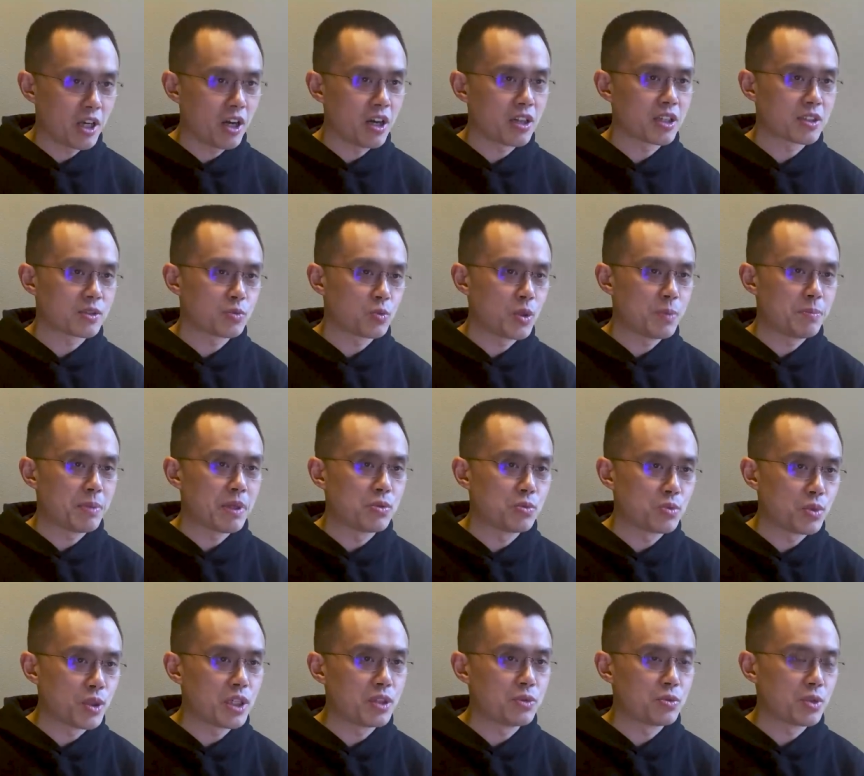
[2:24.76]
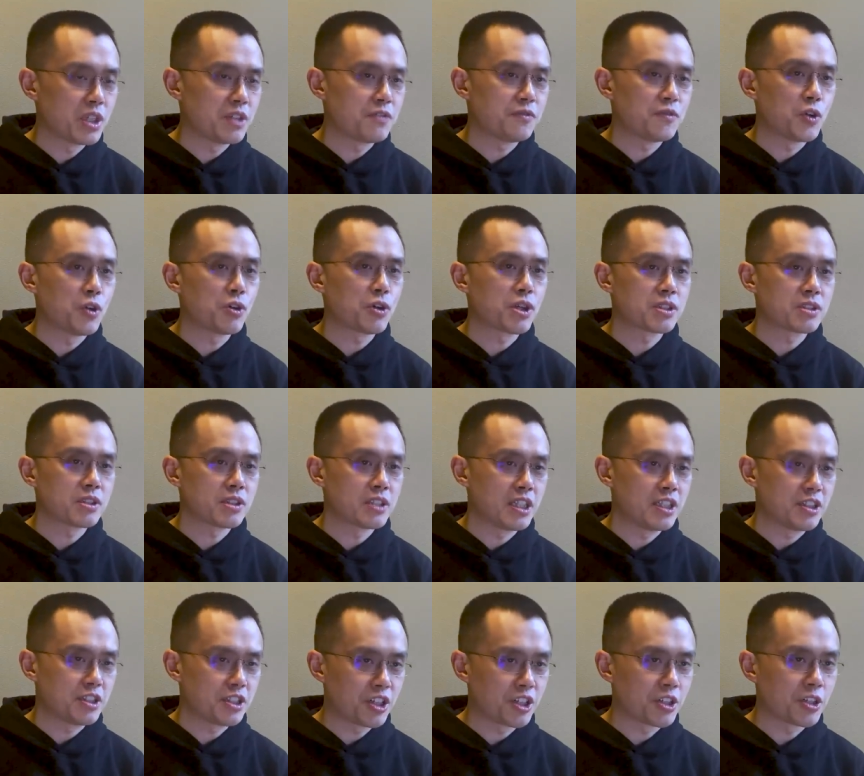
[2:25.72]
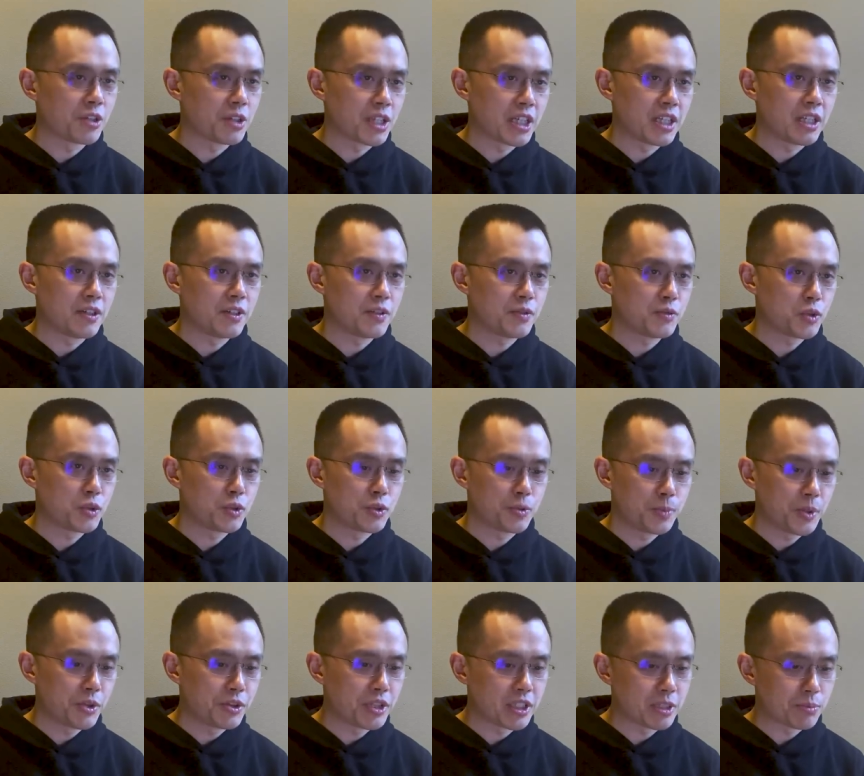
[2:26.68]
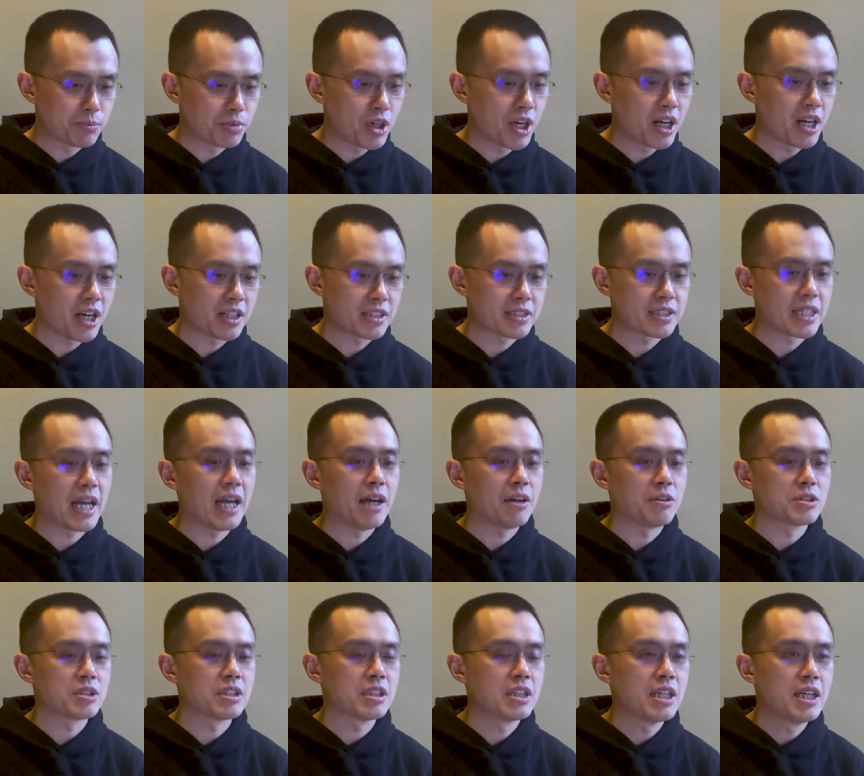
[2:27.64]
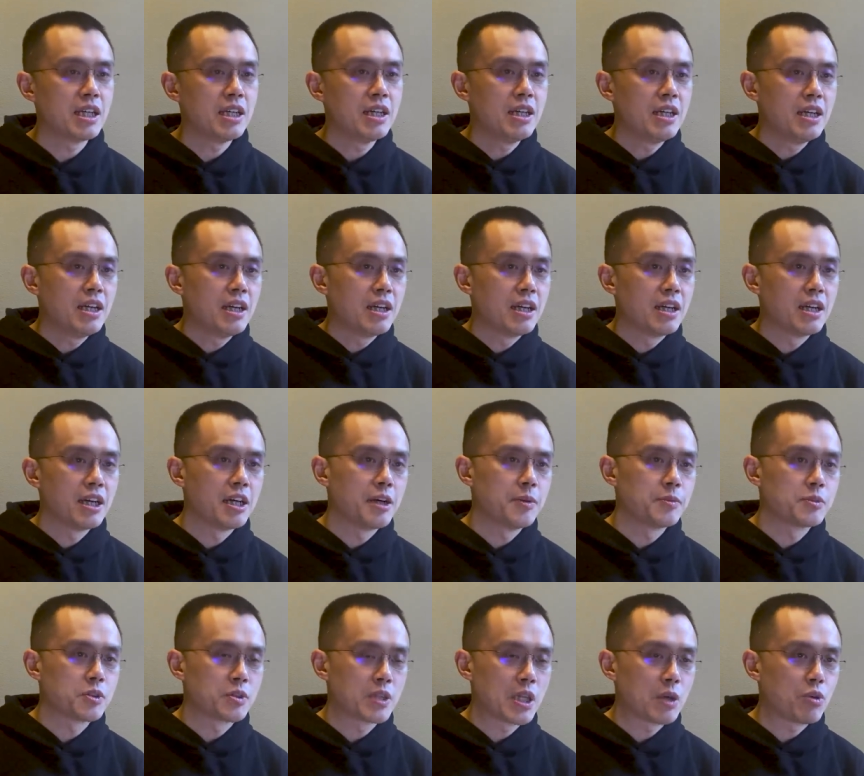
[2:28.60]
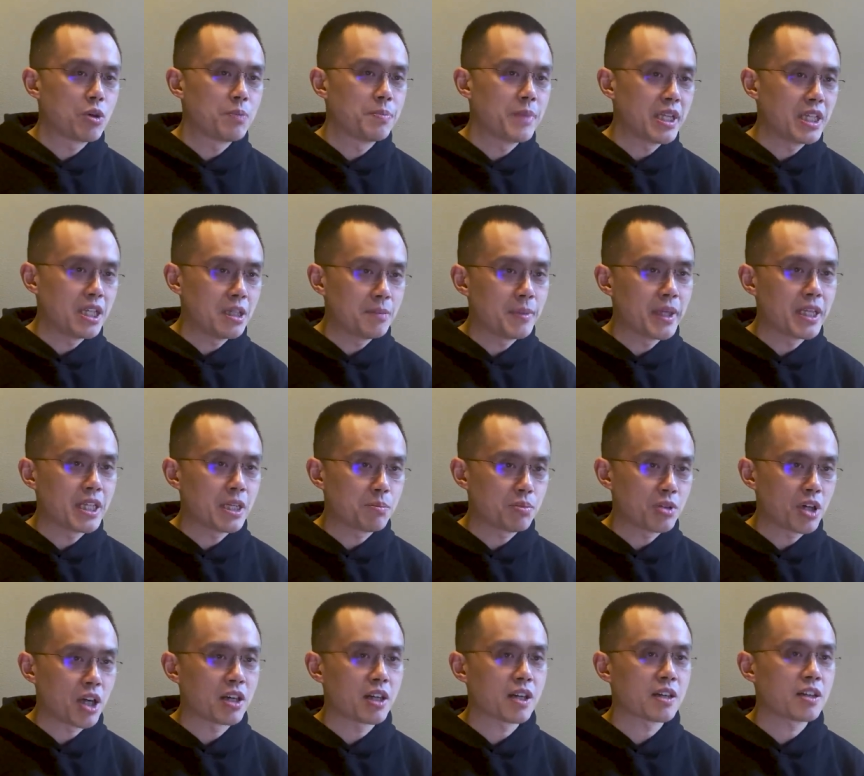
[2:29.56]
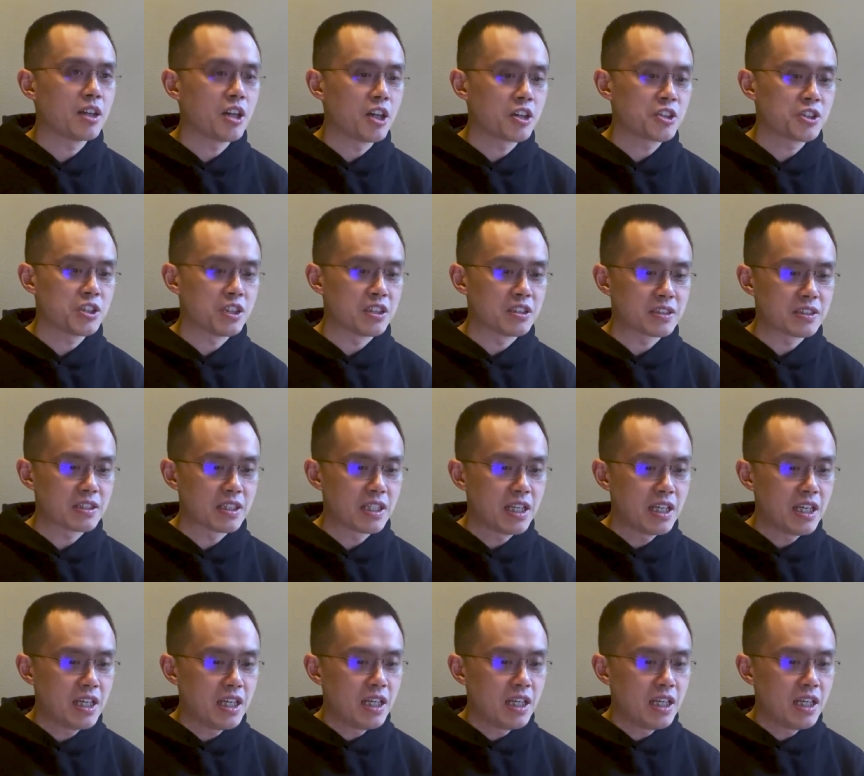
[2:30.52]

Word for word: be honest, we've been really, really focused internally to building the products out. Um, so there were many, many product launches.